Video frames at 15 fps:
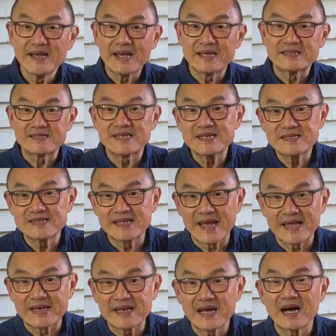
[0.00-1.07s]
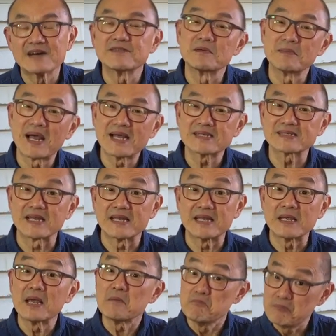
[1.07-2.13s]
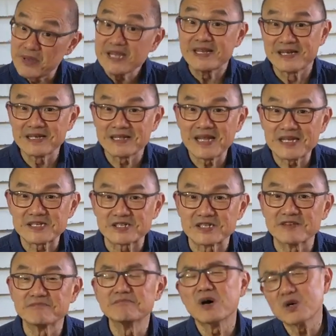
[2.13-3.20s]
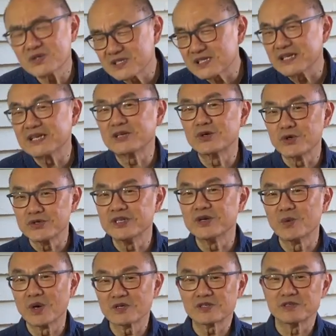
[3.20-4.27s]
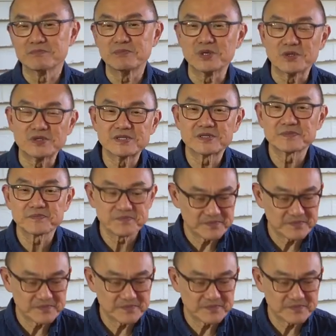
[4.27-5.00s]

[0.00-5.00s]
and since then I've amassed a big collection of mostly Goodyear Welted boots.